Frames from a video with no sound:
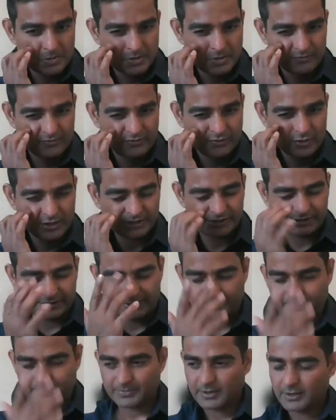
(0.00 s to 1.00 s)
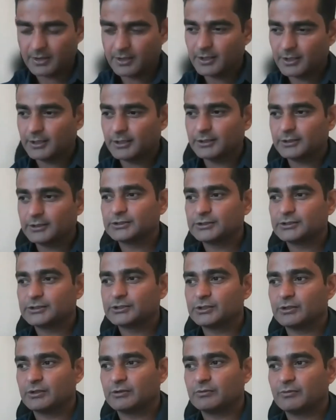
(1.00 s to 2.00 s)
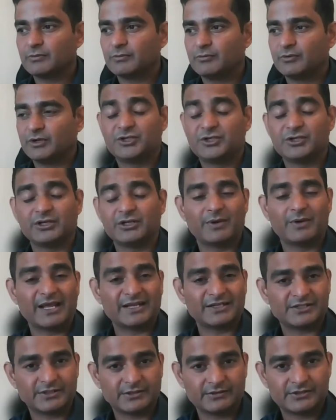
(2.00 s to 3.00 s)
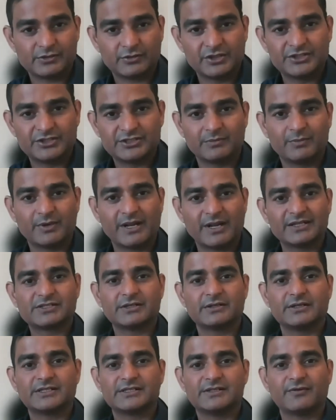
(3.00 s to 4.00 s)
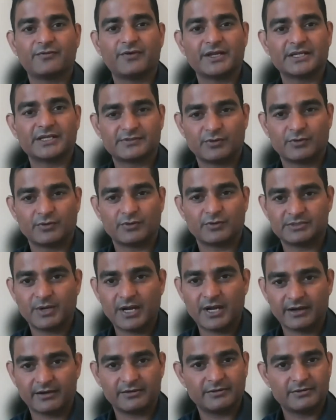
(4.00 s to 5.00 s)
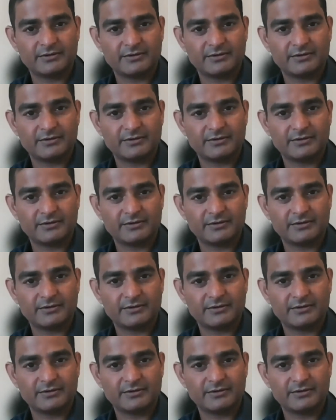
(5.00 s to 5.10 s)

I forgot his name. Richard. So Richard Branson is the face for his brand.